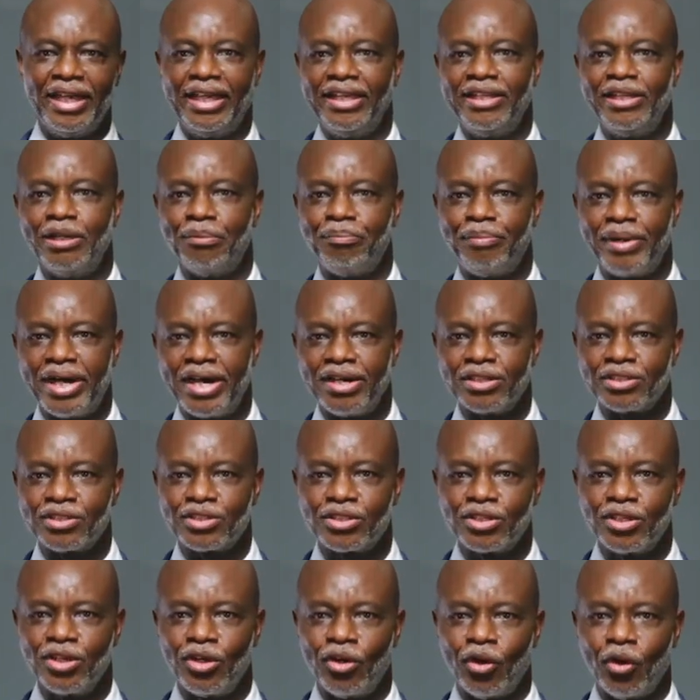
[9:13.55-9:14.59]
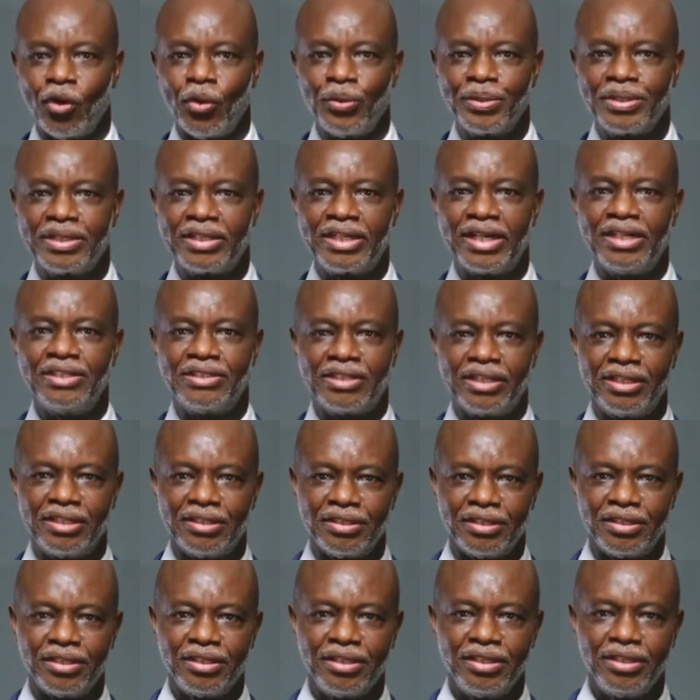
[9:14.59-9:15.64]
In the bus on that
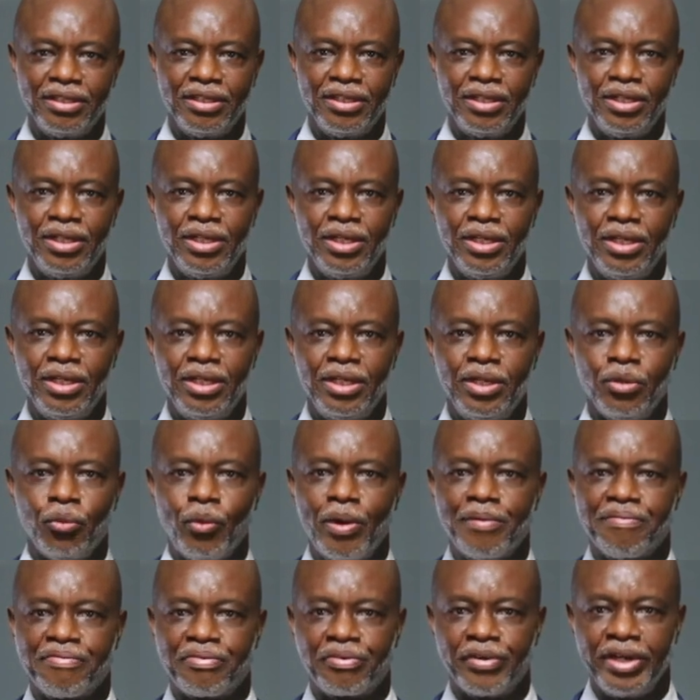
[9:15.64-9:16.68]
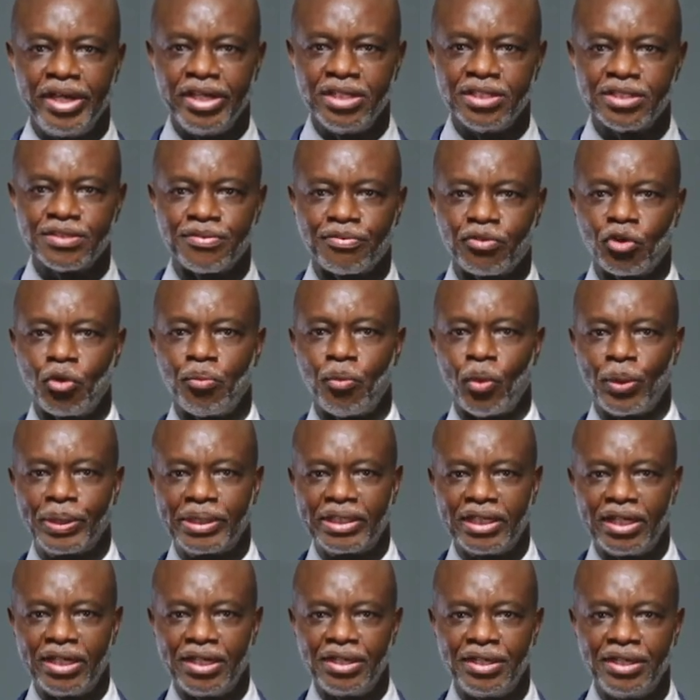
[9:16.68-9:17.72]
day were friends from
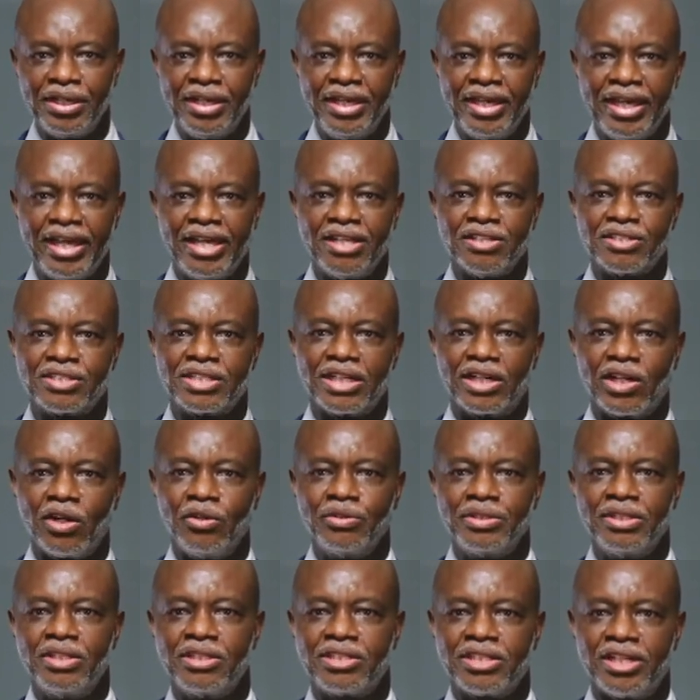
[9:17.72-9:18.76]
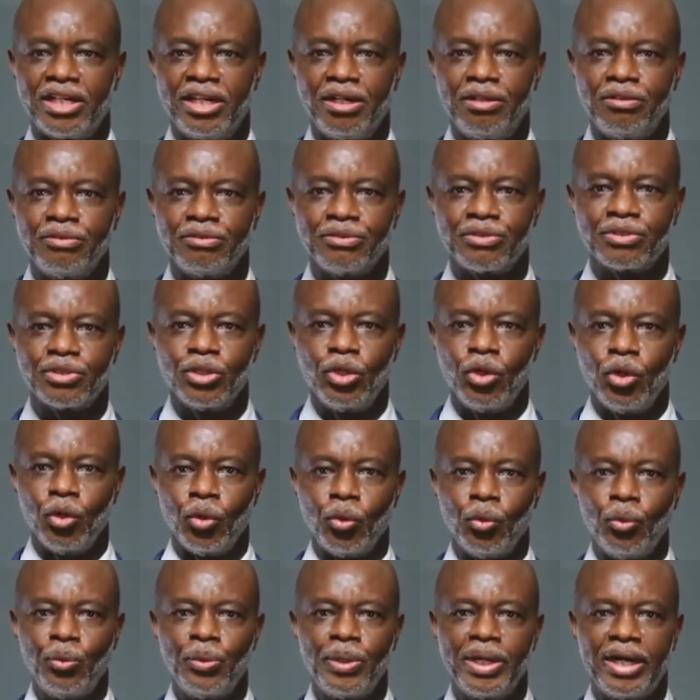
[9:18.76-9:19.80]
Odan and surrounding towns
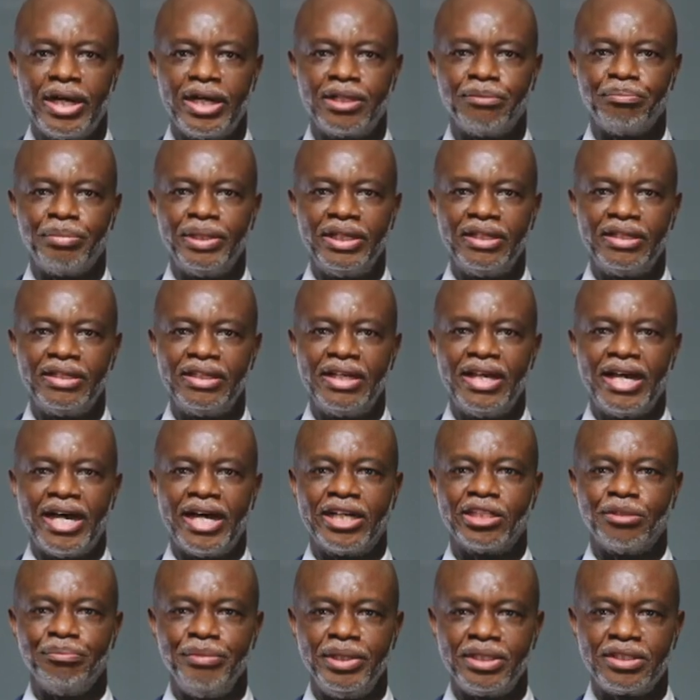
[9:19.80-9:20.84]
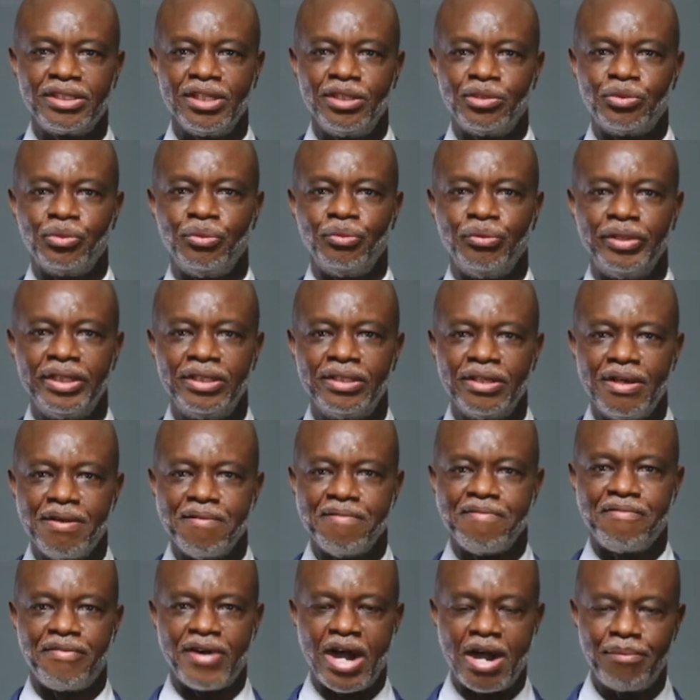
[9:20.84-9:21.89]
who had been admitted to read
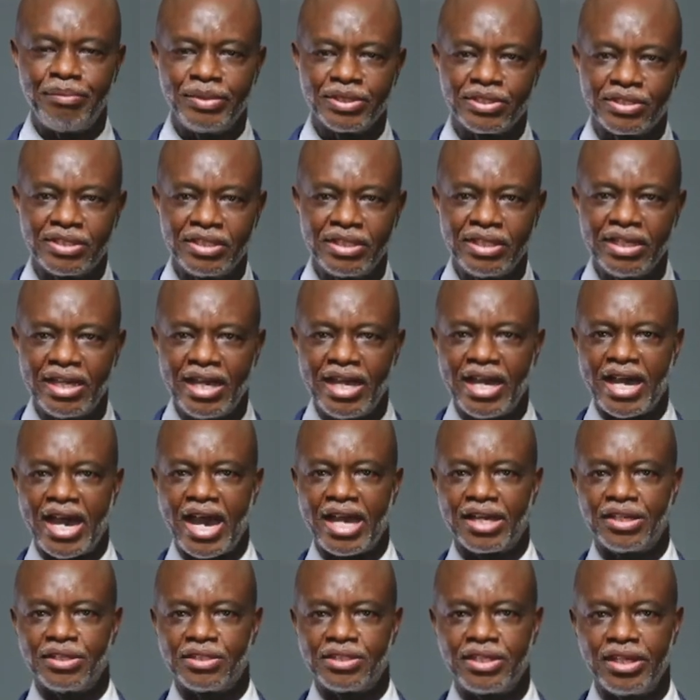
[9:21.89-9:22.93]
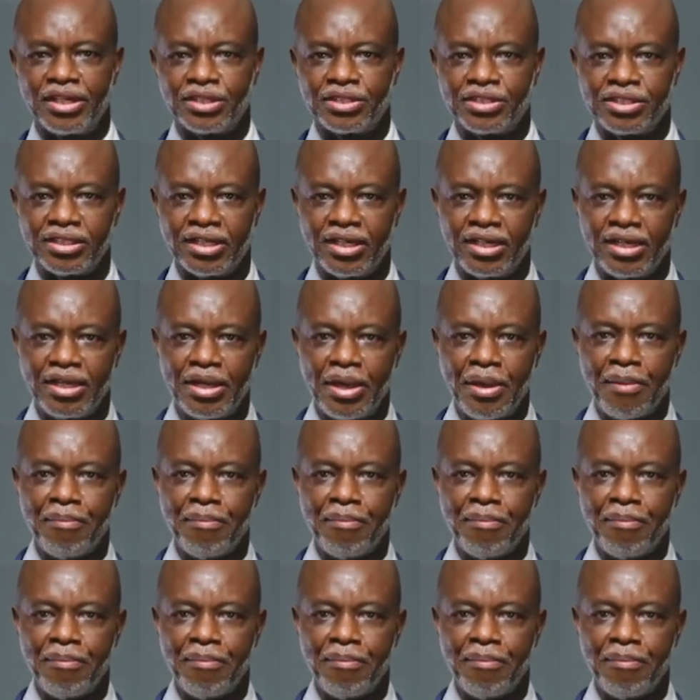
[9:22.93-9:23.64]
pharmacy, architecture,